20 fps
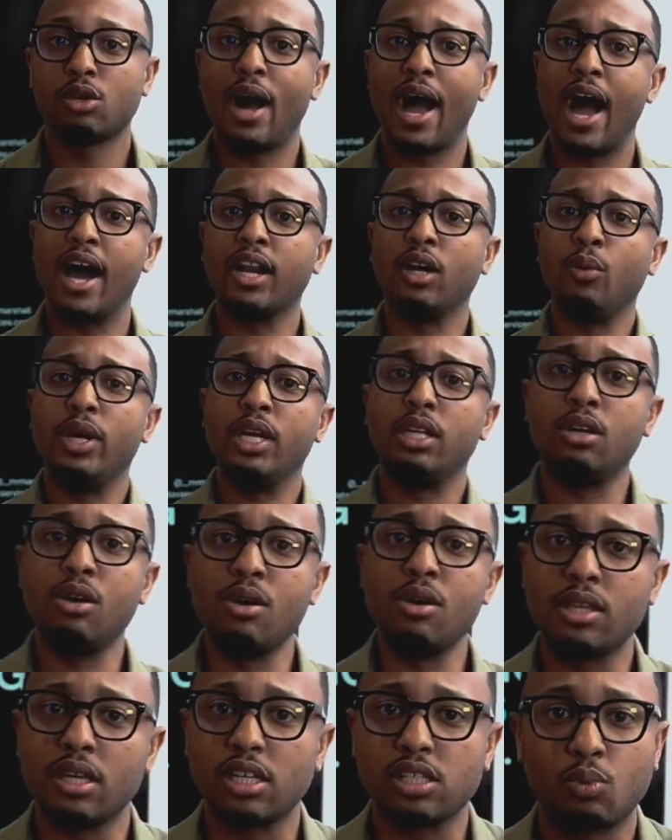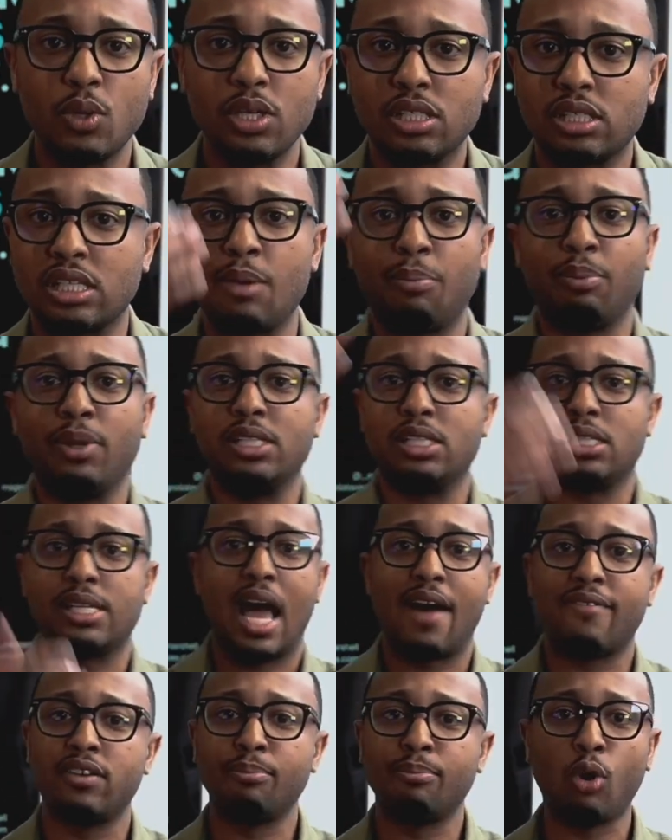So how do we do this? We simply
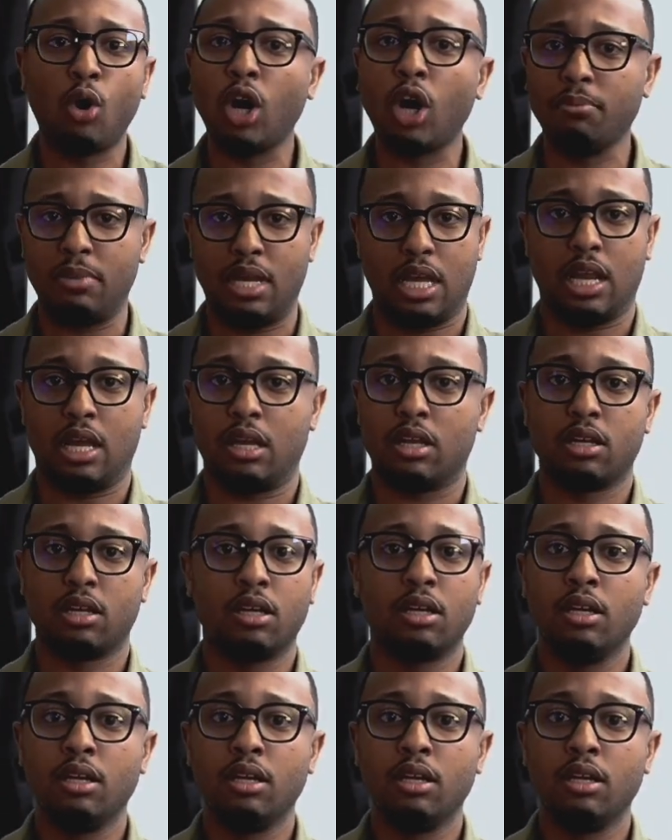just have a board meeting.